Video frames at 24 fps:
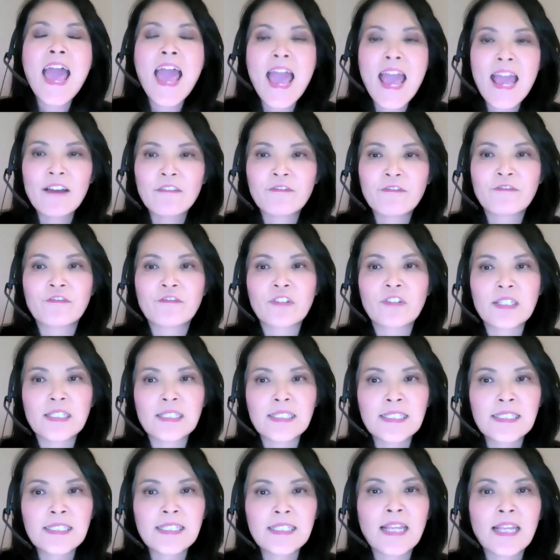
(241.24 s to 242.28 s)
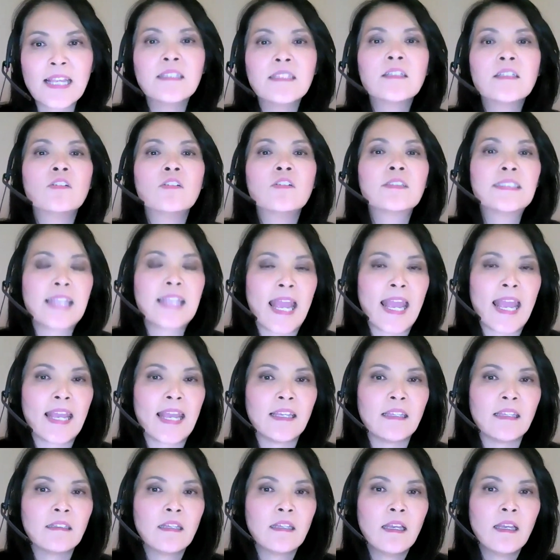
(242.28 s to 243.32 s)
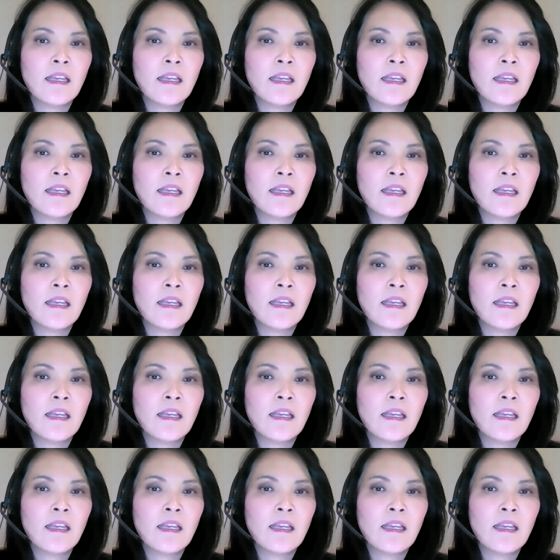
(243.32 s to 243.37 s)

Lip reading: every single day.